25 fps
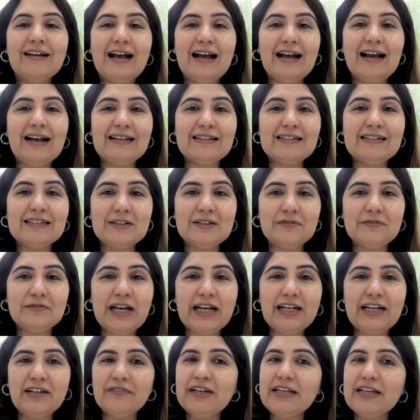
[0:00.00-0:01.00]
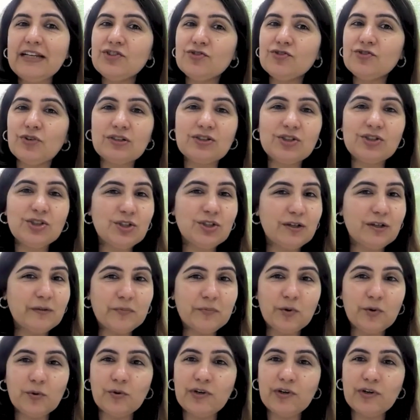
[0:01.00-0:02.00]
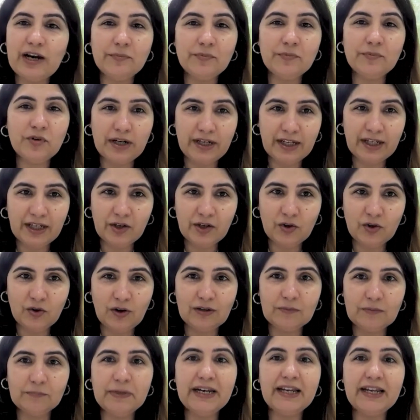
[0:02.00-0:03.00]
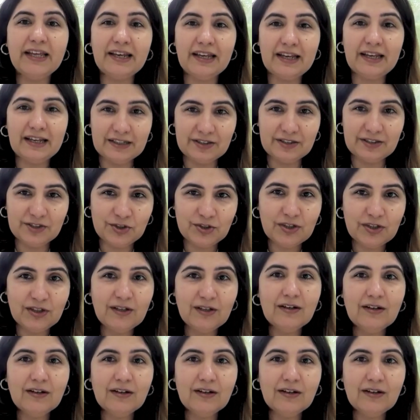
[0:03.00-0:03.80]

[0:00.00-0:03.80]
And we had a very structured program running called MedEngage,